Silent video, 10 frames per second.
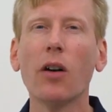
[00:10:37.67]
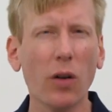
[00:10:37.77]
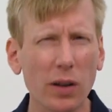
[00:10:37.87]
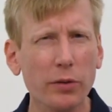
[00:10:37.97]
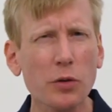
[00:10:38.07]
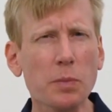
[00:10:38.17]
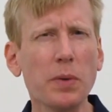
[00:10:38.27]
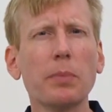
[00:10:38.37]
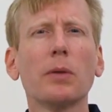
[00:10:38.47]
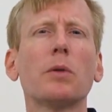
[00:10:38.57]
All of those
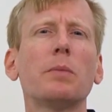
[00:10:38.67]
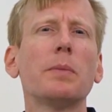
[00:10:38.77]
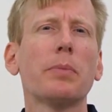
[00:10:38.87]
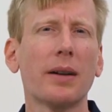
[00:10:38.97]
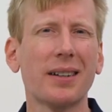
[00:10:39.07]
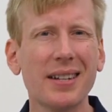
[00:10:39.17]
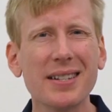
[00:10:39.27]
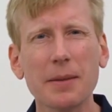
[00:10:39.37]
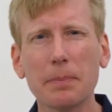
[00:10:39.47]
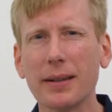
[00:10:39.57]
people would be
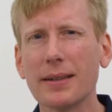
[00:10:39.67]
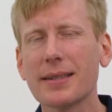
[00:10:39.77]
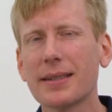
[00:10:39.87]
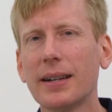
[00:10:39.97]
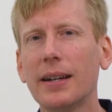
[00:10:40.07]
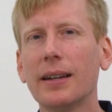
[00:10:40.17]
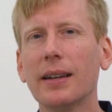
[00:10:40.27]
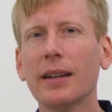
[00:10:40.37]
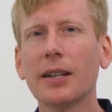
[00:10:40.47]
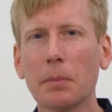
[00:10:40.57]
participants
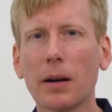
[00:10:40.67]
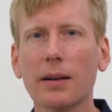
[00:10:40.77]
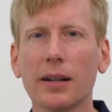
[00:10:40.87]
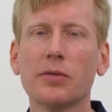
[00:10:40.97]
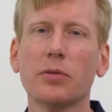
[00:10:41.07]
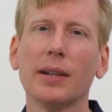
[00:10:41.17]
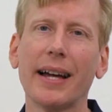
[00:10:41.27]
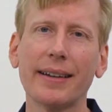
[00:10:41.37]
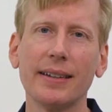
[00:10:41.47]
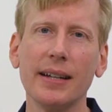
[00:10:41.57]
in the market for
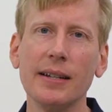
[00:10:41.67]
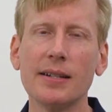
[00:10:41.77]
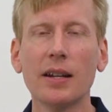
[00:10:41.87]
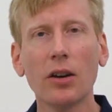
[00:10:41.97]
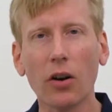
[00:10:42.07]
lattes,